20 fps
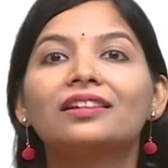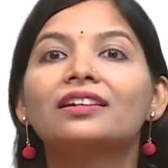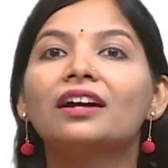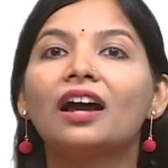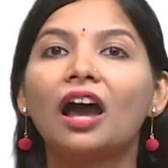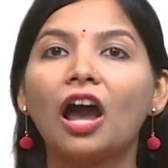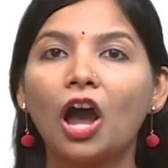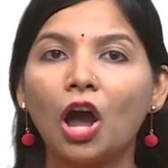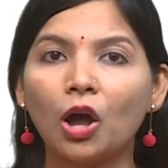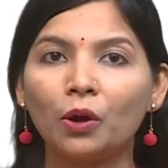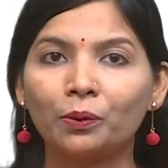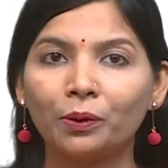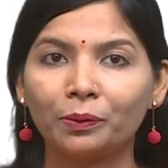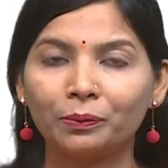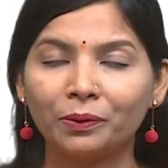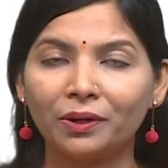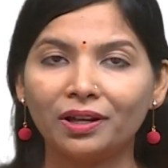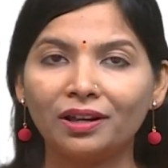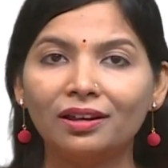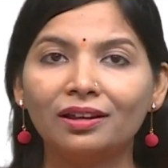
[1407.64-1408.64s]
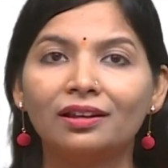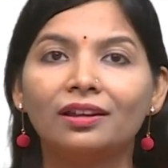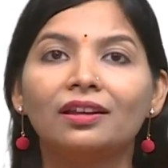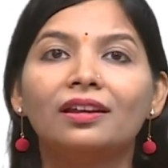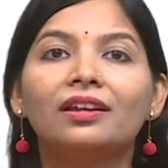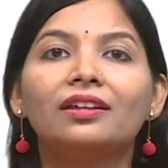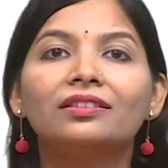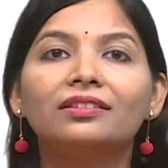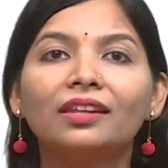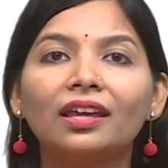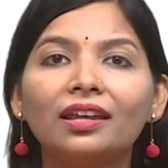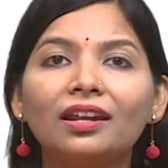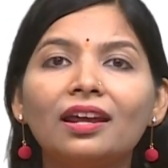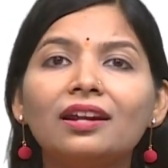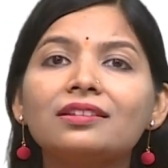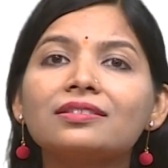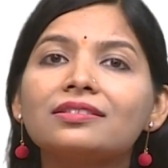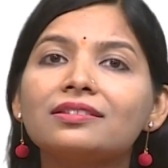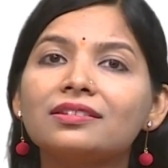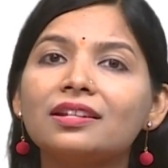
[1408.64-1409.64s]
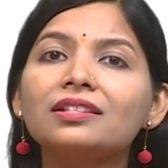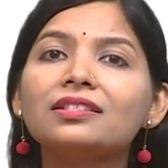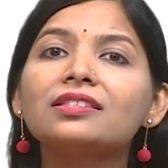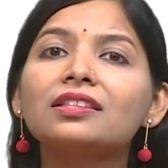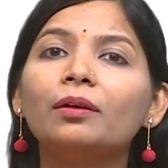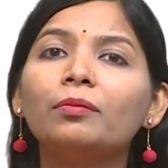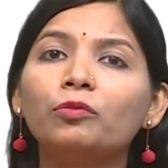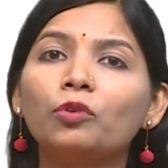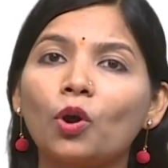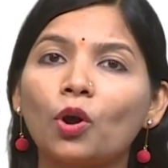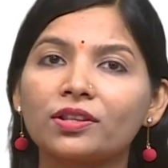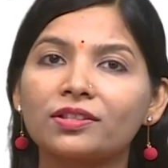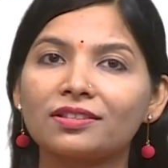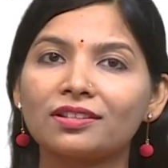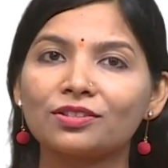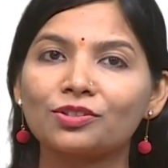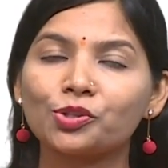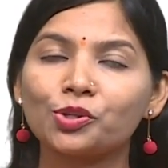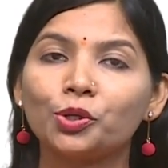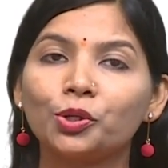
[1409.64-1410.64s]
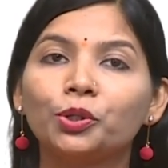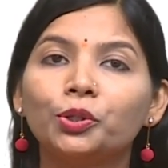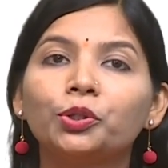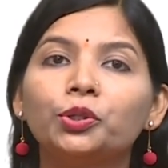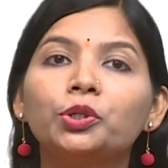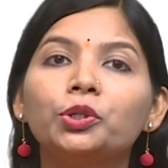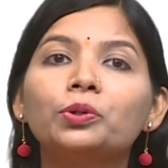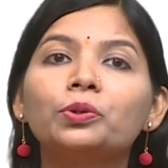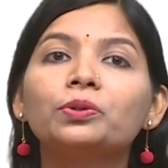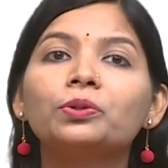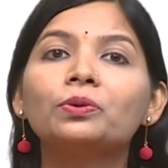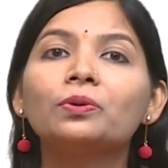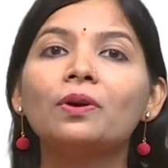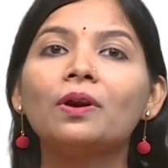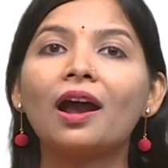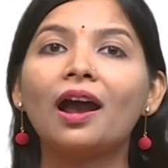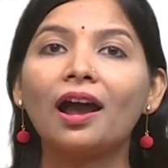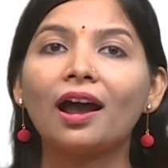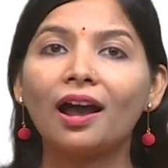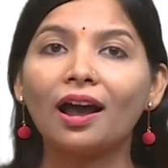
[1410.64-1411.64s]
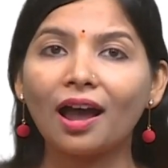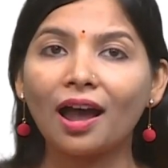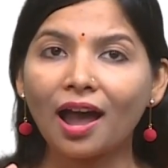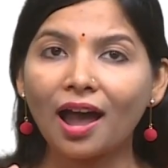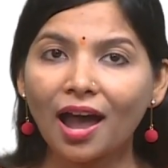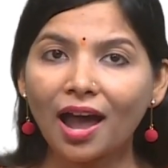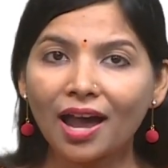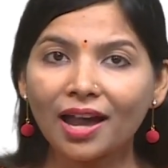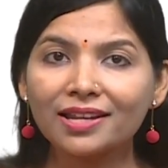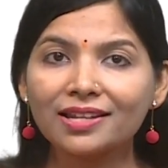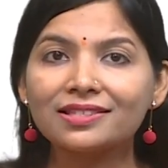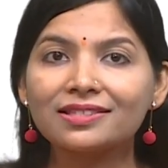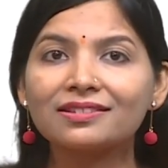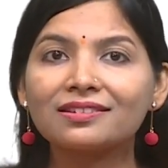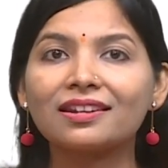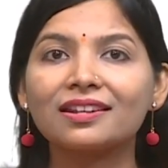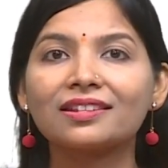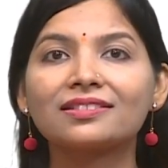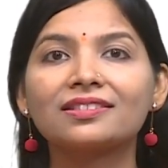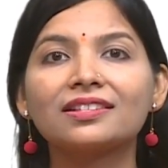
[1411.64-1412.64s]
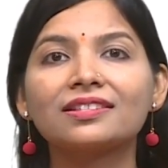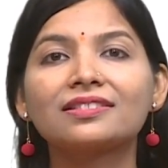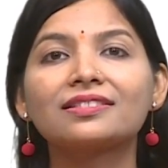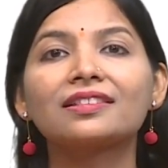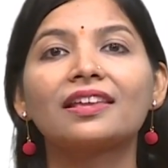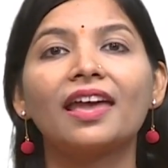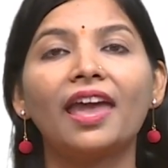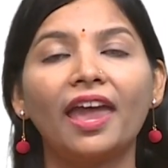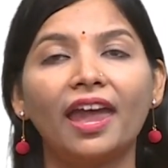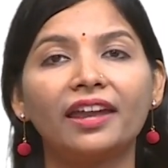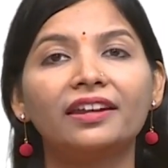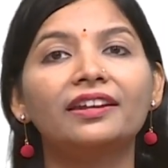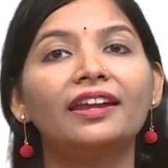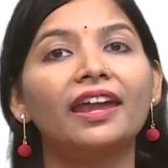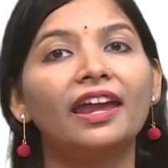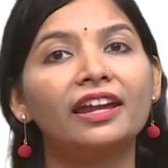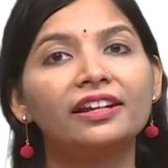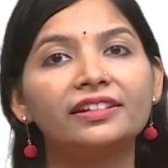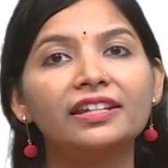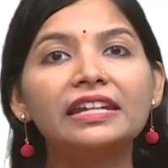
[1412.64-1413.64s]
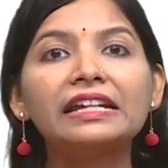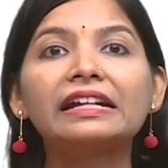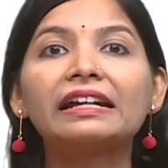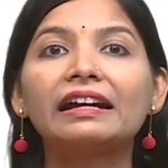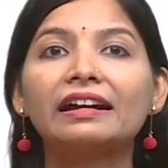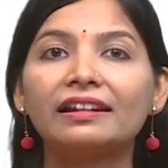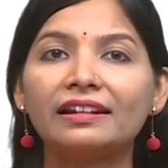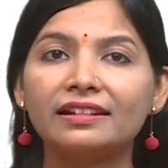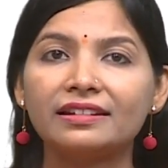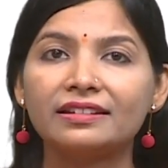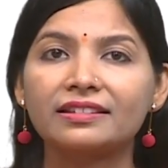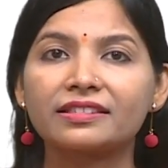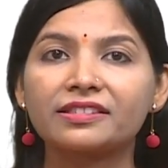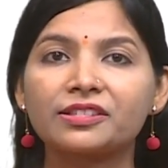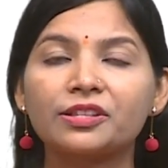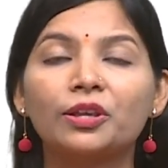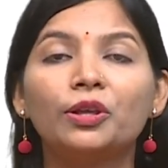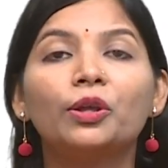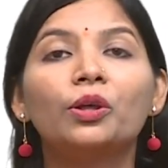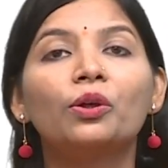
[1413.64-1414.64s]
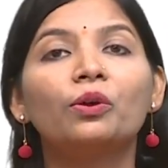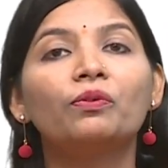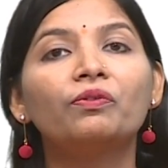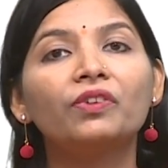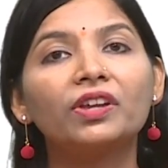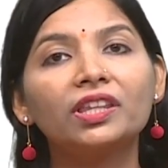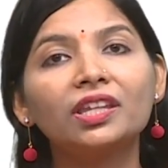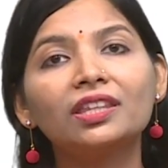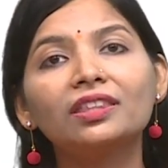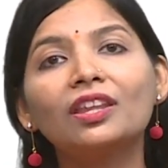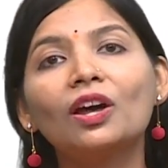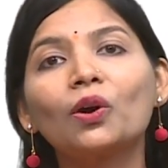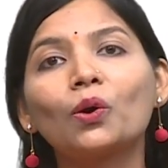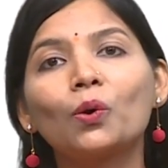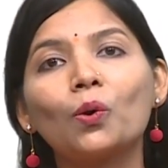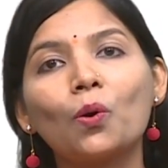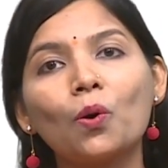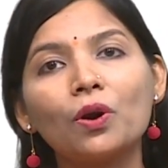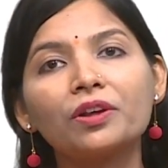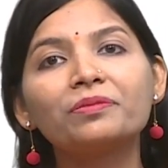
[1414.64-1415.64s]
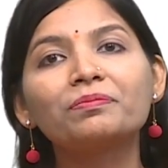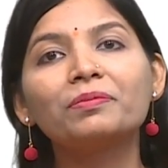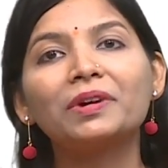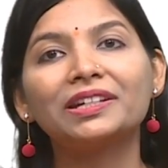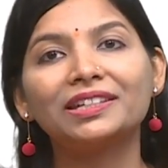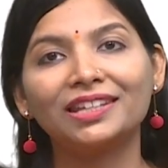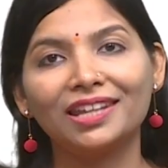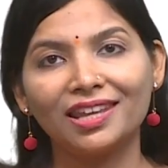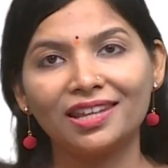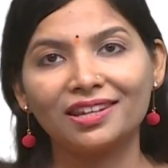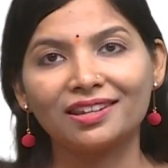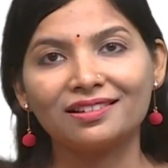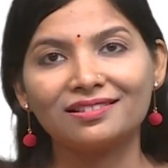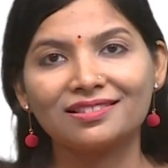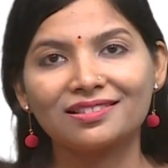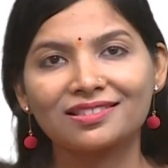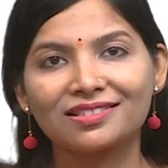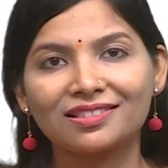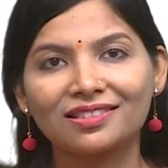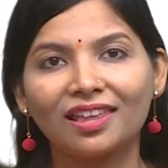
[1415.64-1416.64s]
However, there are still some losses due to high stresses and eddy currents within the core materials.